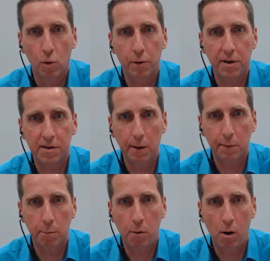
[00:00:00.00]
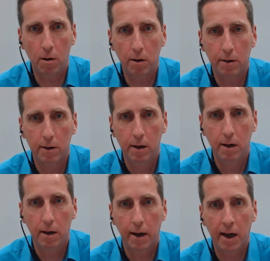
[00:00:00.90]
will receive the ball
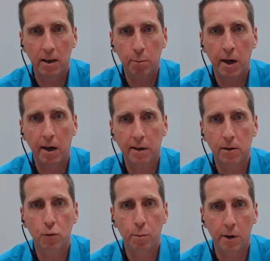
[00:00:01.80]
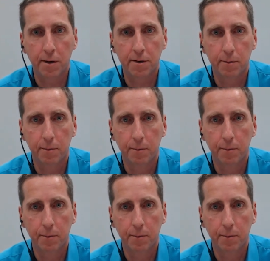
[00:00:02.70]
and make the 2 points.